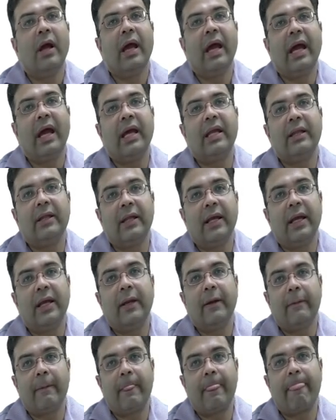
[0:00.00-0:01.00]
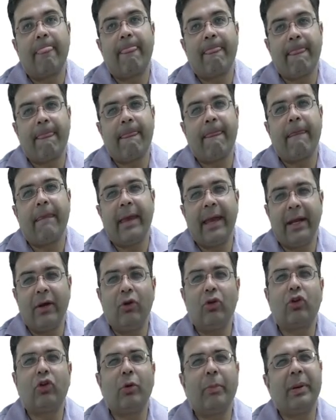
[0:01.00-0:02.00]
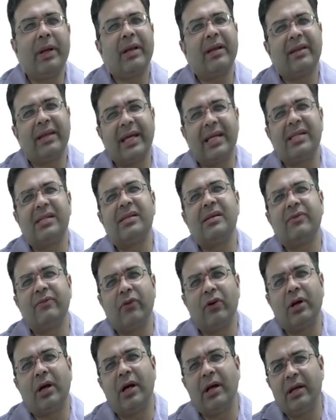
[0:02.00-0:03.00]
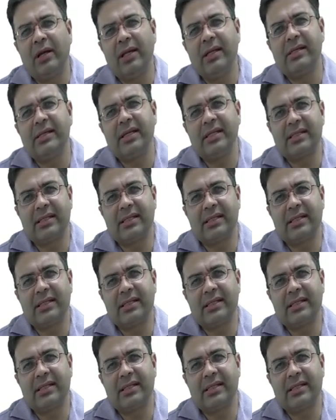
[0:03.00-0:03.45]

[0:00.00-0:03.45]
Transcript: And then endoscopic resection for early stage